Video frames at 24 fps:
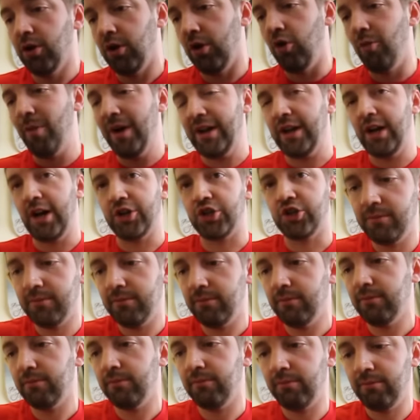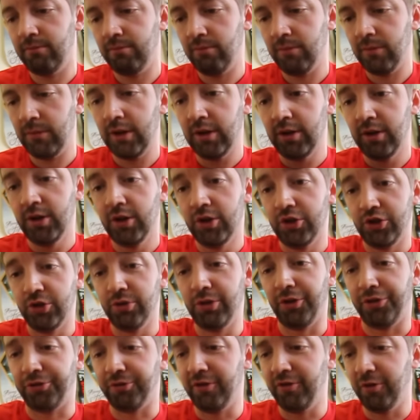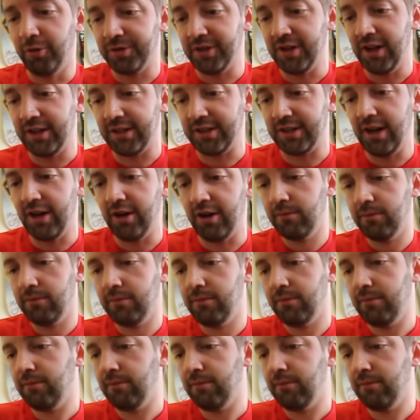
Oh my gosh. Dude, that three flip was kind of scary.